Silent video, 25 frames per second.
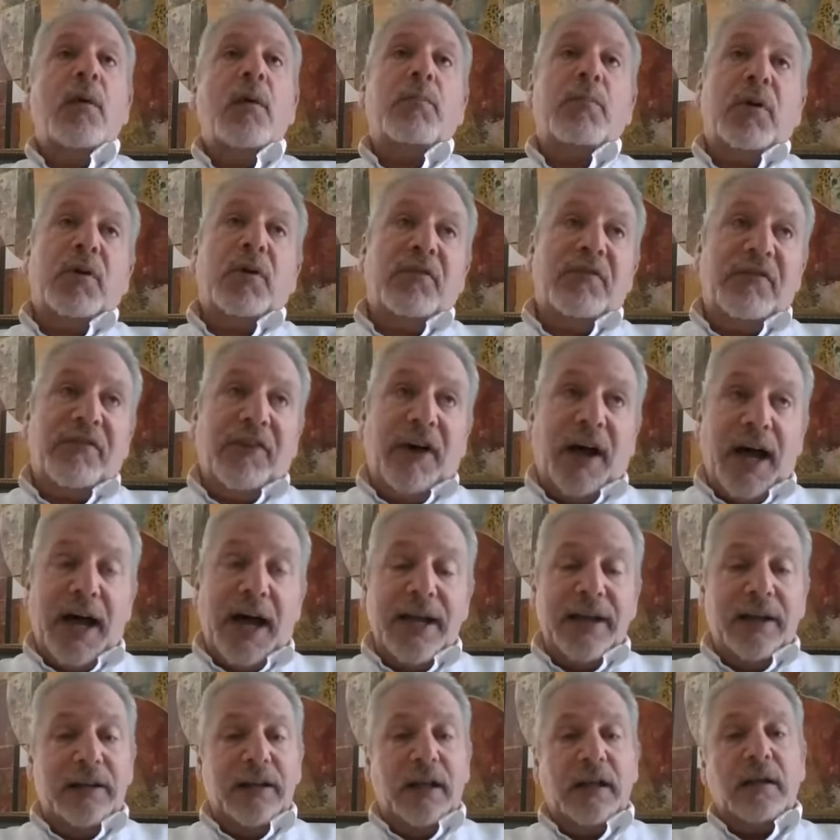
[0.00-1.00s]

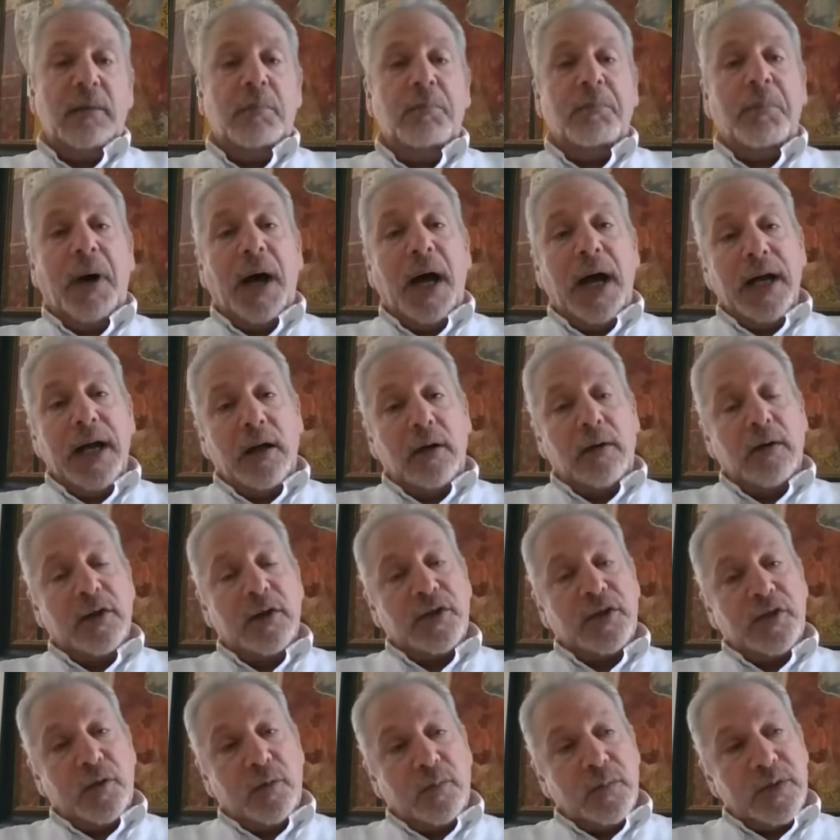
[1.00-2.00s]
provided that the buyer
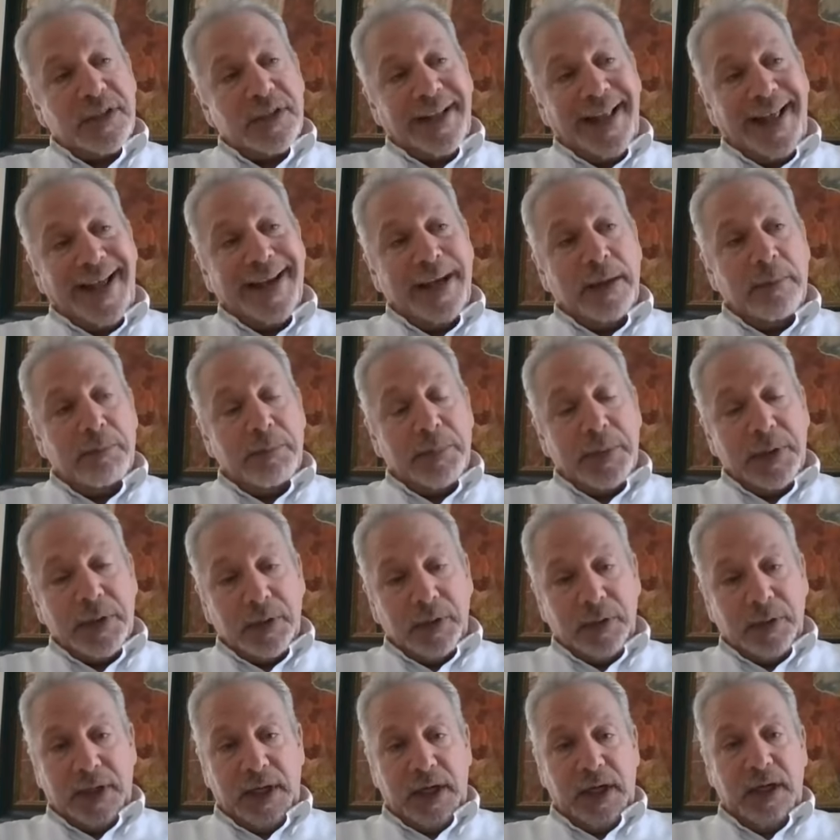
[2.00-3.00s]
assumes
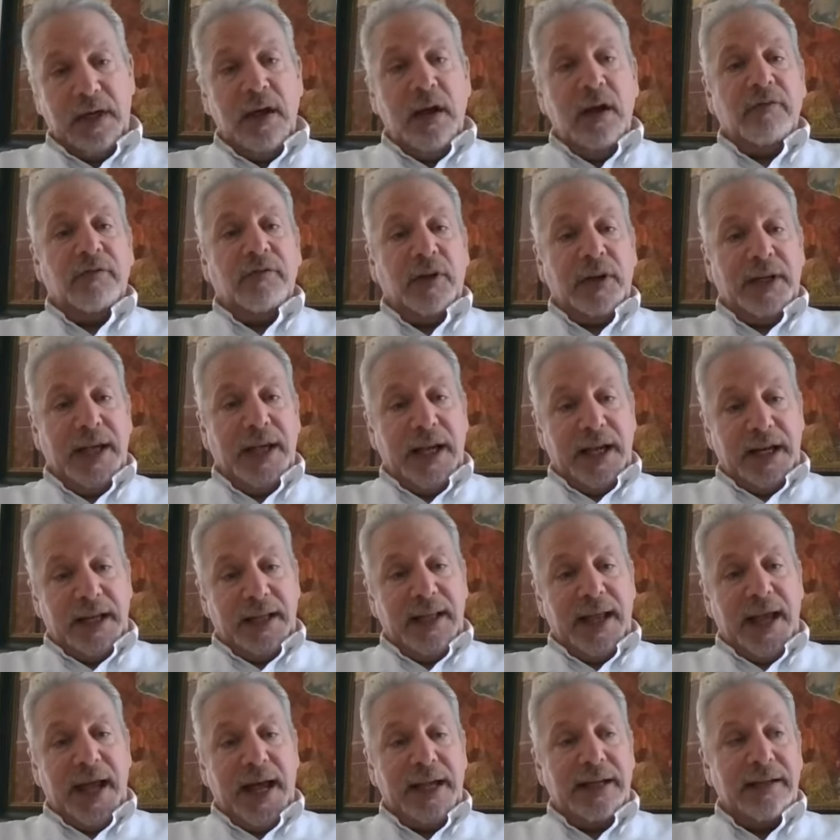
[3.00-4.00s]
liability for getting
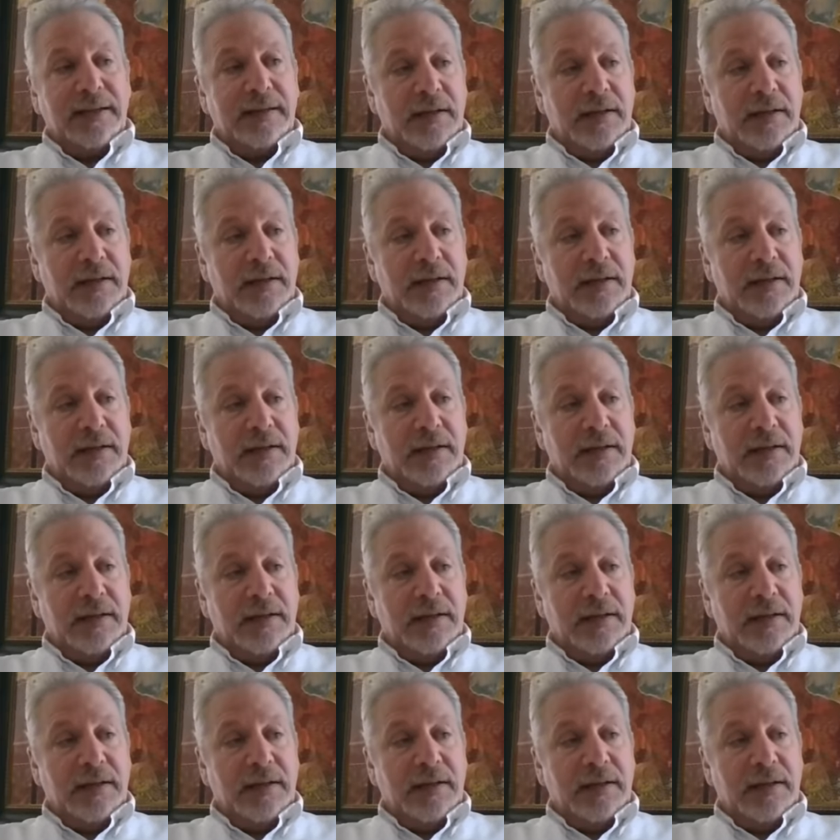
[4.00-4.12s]
that,